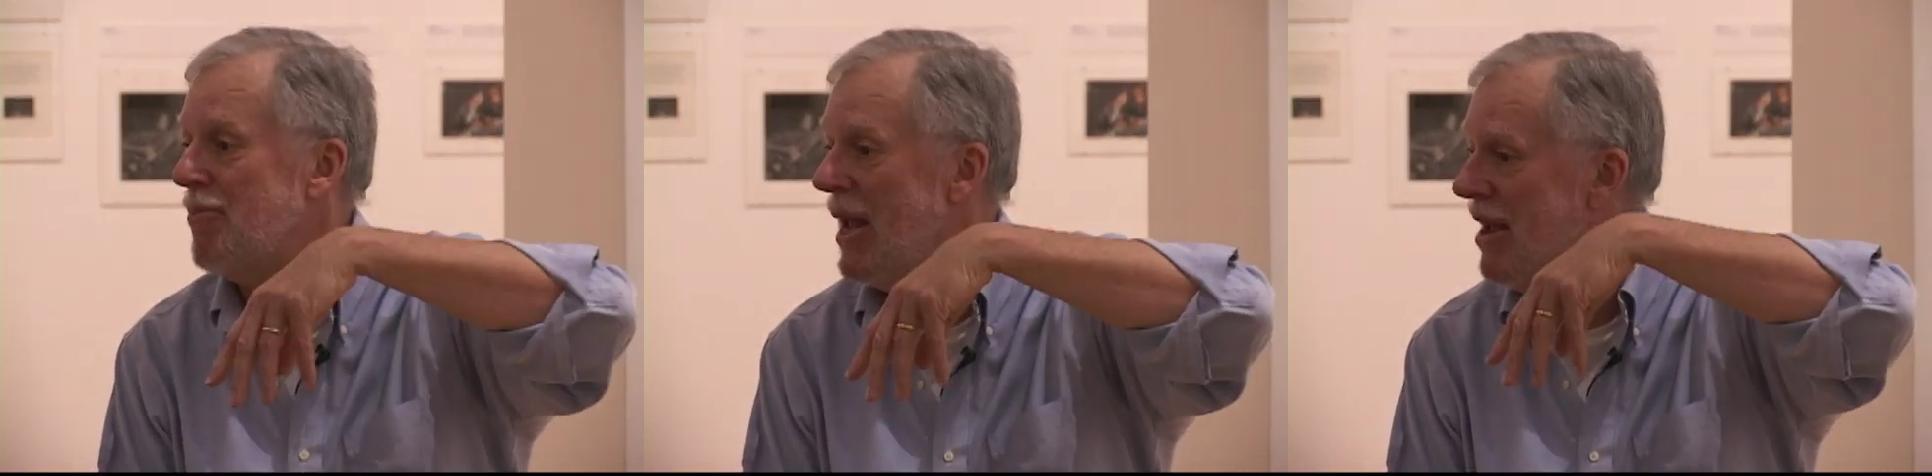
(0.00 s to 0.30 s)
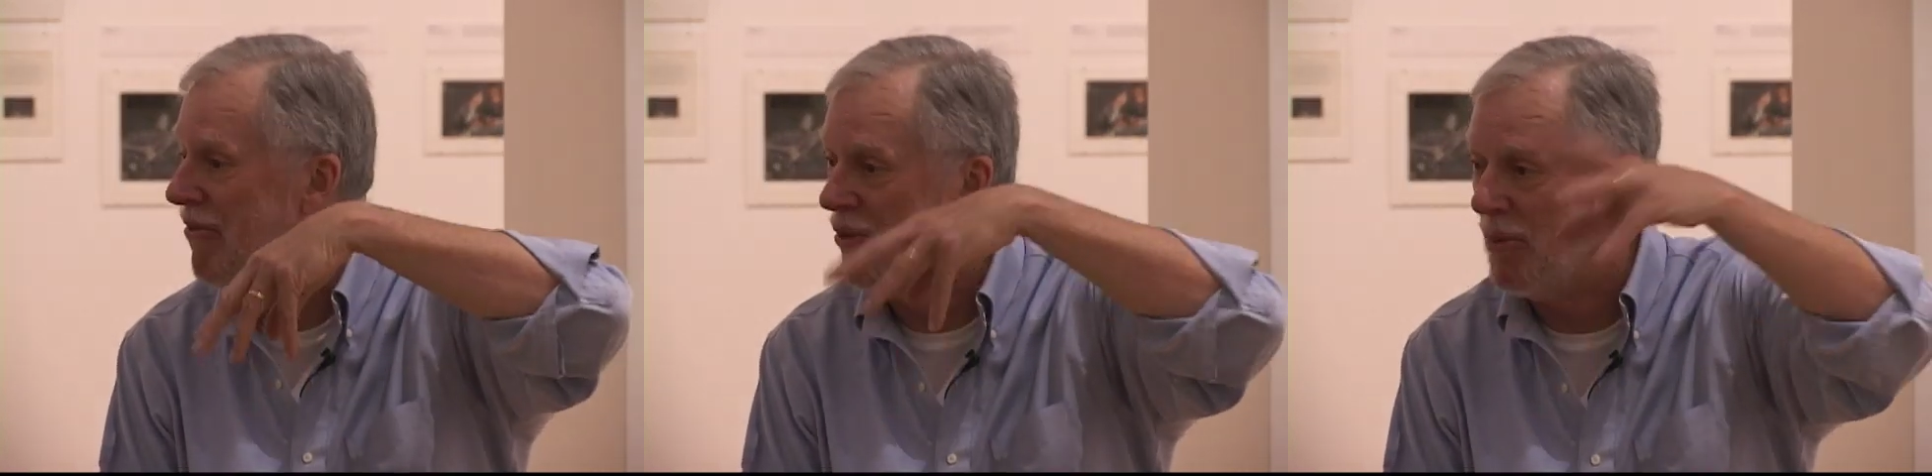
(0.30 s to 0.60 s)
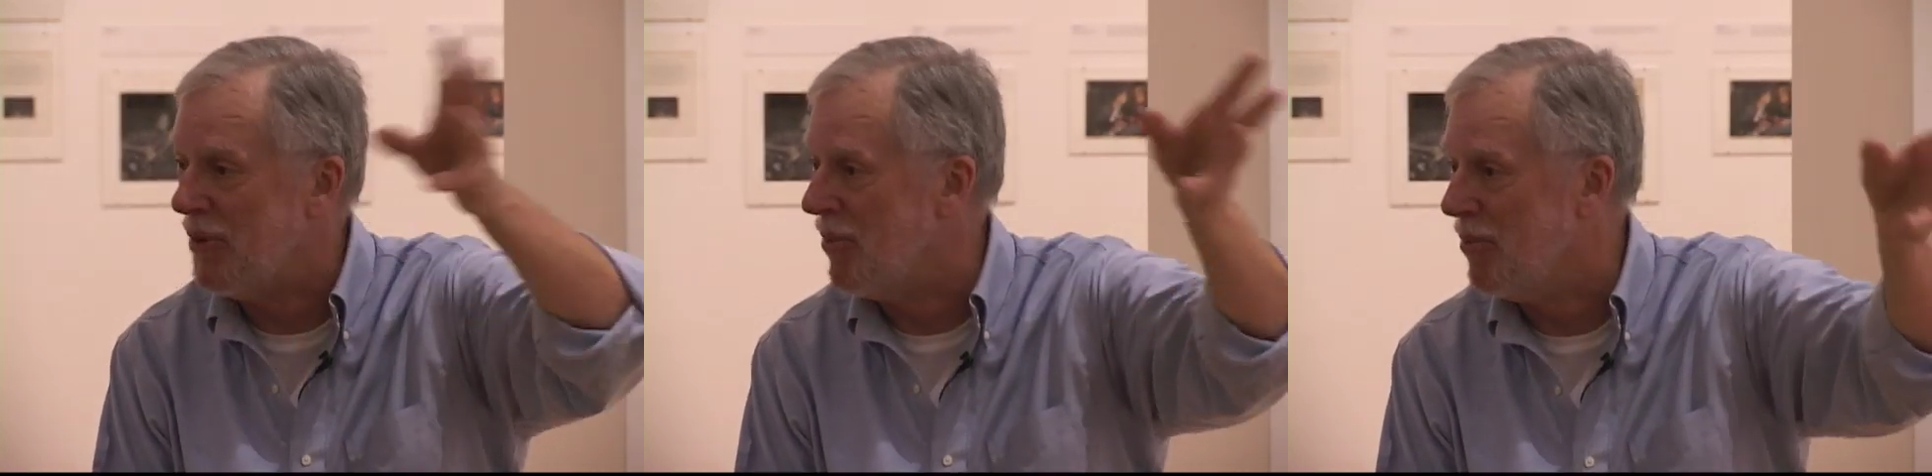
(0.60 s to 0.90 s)
paid for
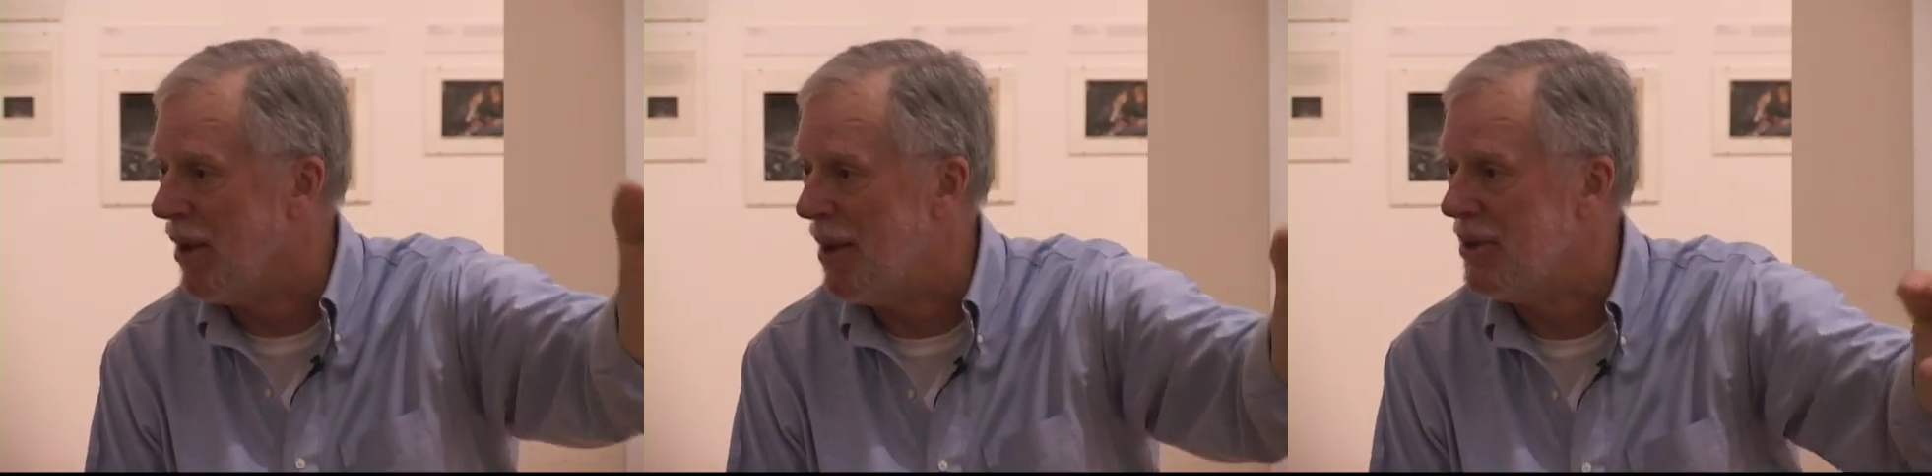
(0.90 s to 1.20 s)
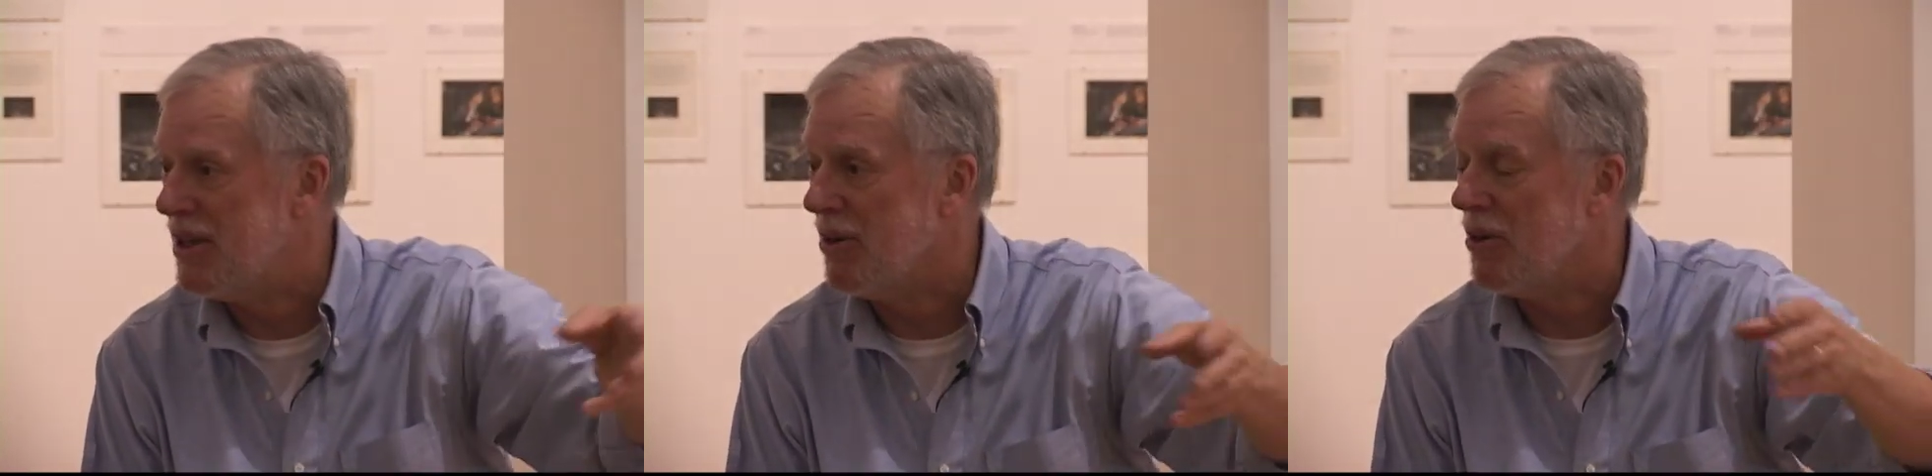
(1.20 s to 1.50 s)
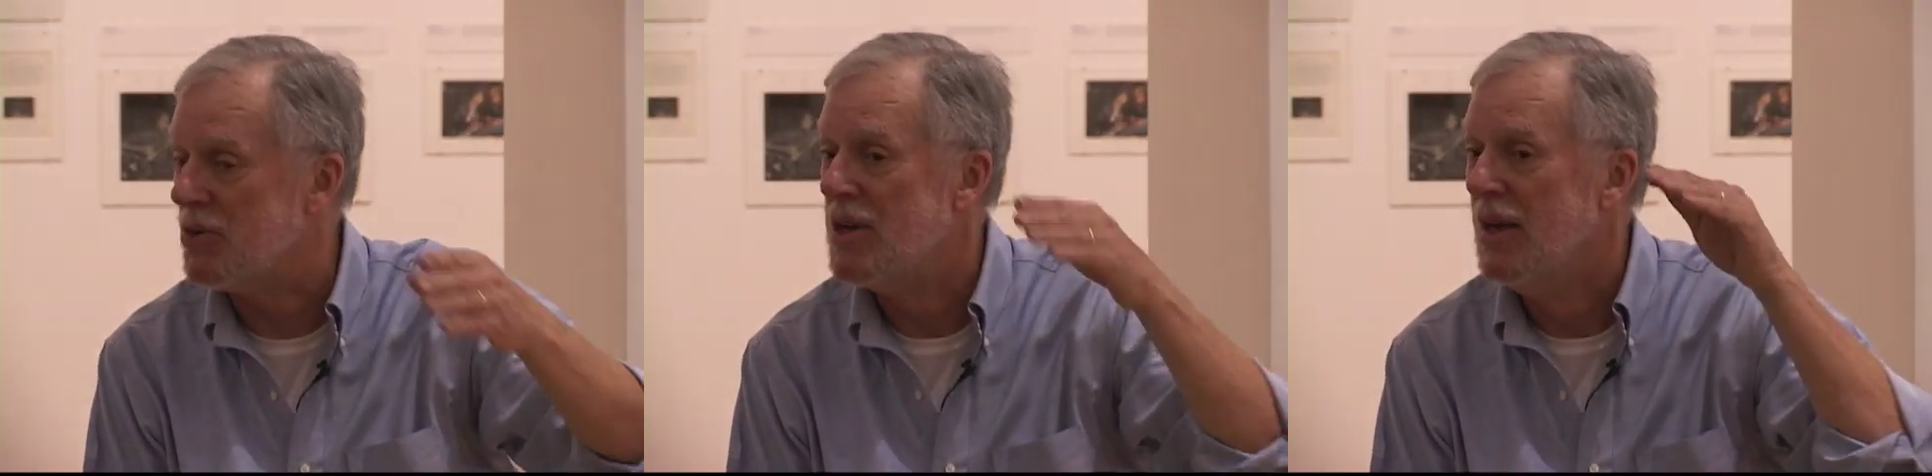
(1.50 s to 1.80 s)
them to buy
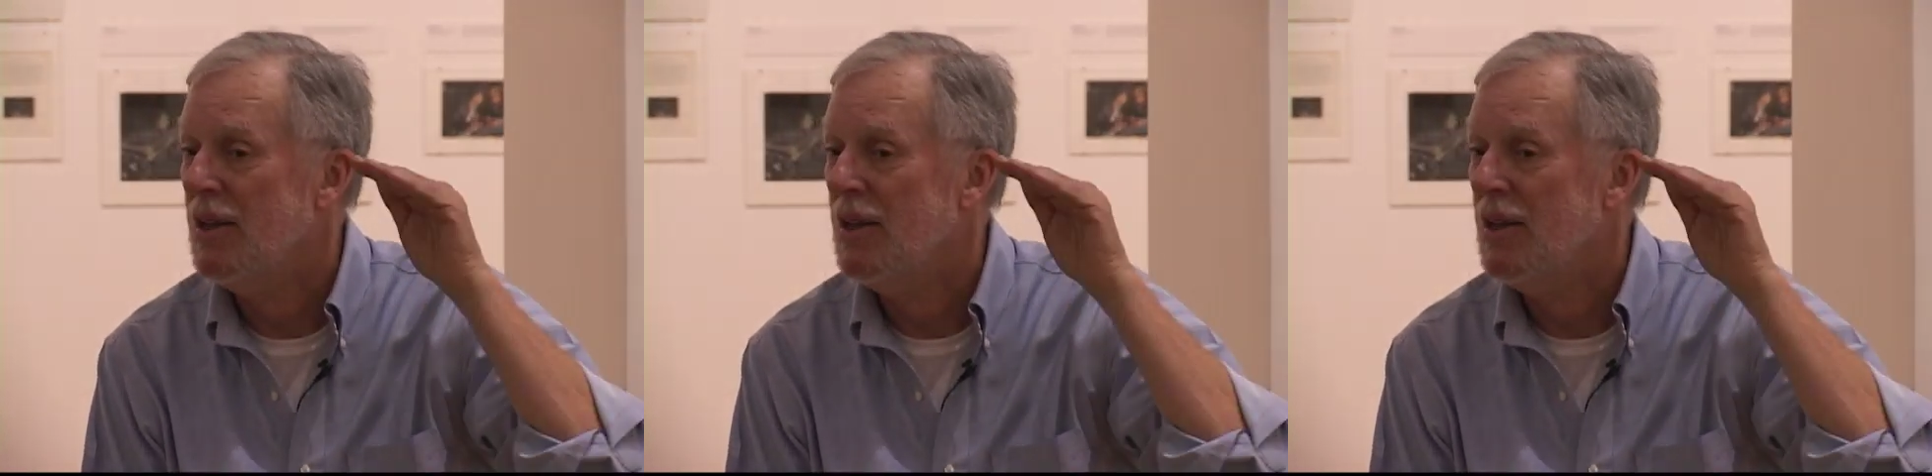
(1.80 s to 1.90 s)
materials.